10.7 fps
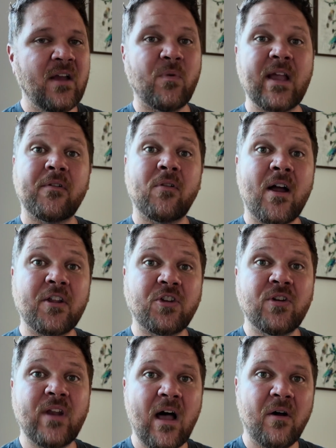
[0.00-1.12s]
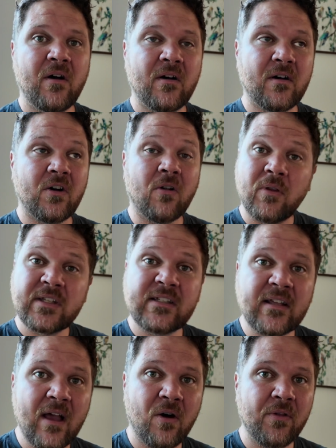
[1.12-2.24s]
We have a lot of good
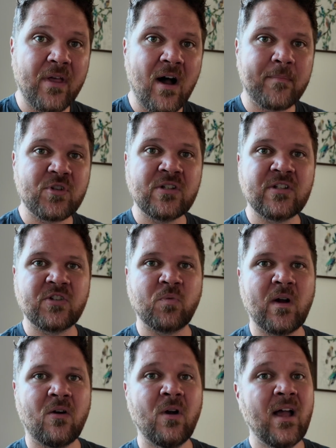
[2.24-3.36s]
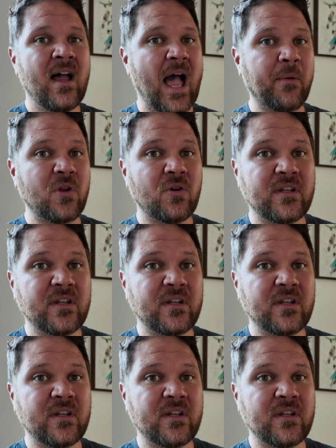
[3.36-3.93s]
holistic health options as well. I would go